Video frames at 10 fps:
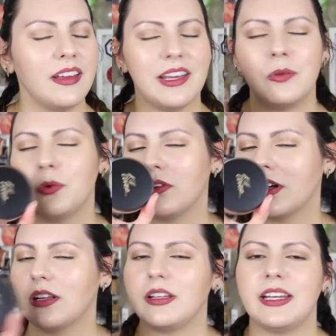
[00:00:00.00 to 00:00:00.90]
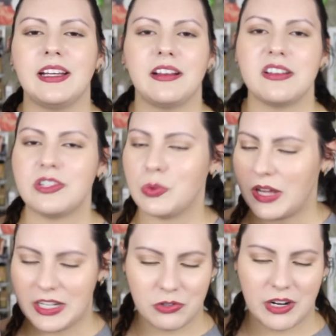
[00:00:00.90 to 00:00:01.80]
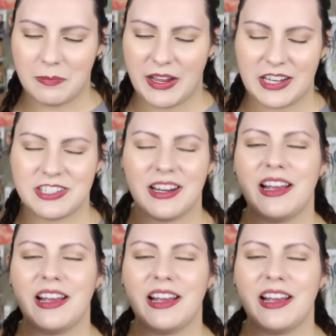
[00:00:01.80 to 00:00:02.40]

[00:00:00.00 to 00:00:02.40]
it will cling to any dry patch.